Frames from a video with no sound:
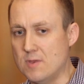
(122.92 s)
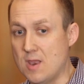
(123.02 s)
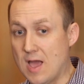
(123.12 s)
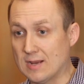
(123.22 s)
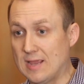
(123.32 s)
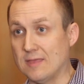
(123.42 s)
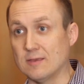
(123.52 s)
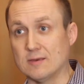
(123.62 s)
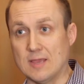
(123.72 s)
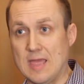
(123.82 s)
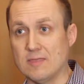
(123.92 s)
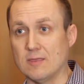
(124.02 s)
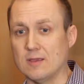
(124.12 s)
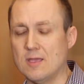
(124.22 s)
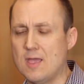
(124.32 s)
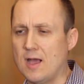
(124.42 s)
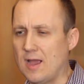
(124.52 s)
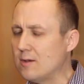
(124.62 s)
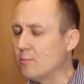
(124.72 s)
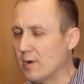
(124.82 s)
not Catholic to Catholic,
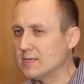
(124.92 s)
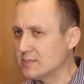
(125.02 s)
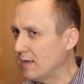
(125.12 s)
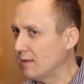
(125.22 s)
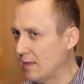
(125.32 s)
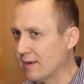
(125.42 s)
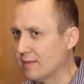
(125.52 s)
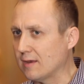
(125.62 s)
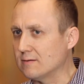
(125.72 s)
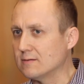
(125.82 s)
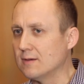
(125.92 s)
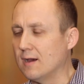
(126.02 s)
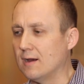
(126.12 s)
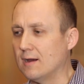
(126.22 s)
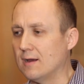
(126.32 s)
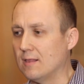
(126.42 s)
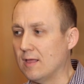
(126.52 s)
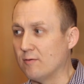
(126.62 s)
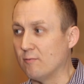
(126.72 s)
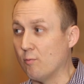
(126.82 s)
I had to reconcile a lot of things, uh, a
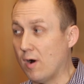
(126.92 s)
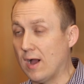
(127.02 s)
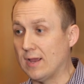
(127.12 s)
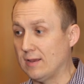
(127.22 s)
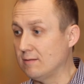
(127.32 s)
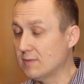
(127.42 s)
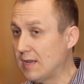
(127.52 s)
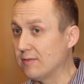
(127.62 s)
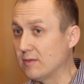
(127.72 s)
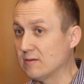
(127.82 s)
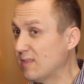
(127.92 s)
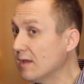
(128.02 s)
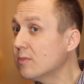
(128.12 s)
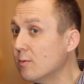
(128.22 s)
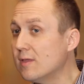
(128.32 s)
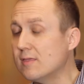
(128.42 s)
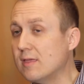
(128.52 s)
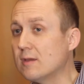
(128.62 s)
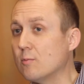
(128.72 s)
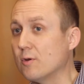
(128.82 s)
lot of why Catholics think the way they
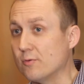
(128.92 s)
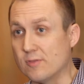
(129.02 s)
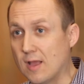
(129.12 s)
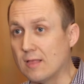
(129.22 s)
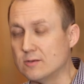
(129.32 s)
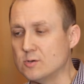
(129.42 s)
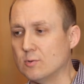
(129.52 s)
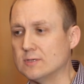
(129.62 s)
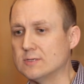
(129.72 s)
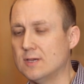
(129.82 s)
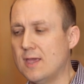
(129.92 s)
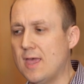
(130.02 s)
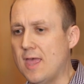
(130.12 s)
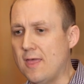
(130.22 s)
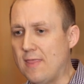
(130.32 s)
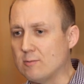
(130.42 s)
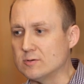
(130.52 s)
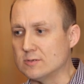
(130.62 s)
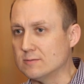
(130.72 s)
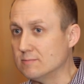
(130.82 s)
think, what their theology was. And that
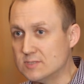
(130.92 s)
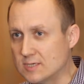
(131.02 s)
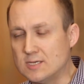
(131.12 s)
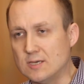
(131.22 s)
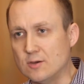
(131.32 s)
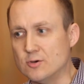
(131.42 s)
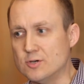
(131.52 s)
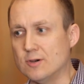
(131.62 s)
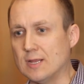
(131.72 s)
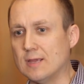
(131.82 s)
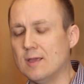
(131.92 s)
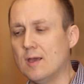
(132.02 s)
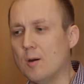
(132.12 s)
was a 16 year journey.